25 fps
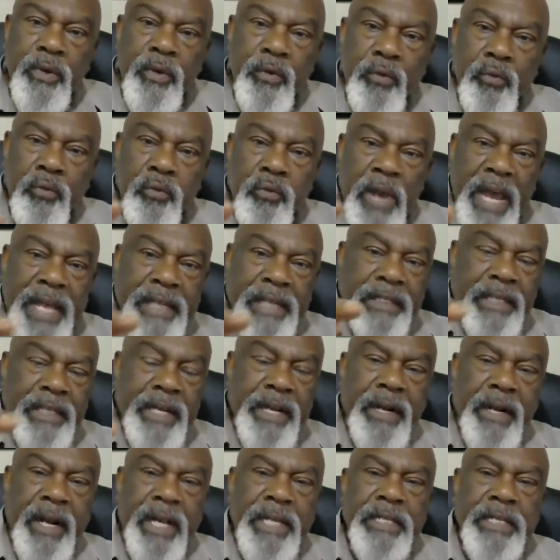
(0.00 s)
Right
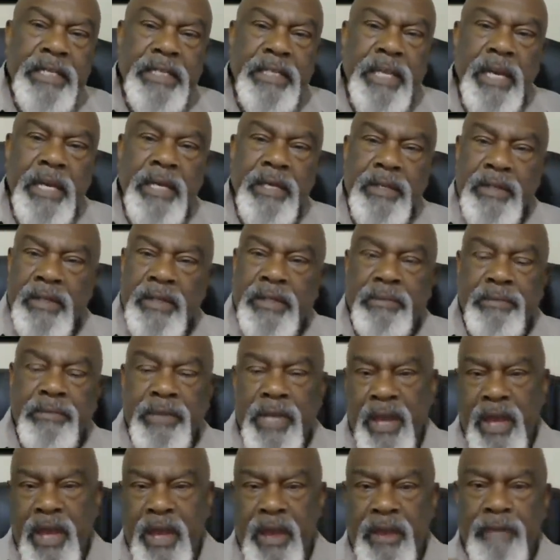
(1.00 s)
there, I just gave you some
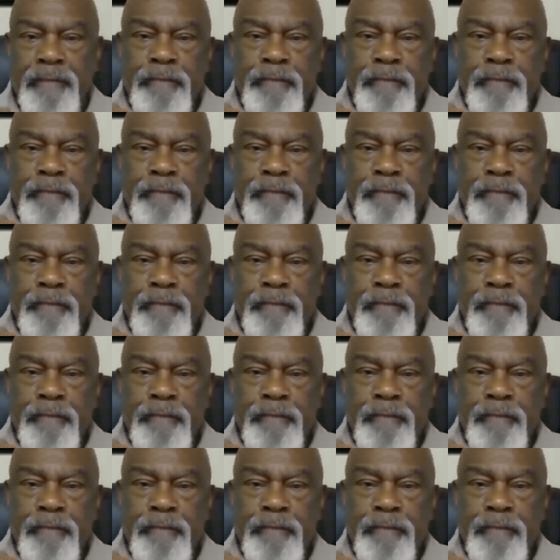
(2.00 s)
game.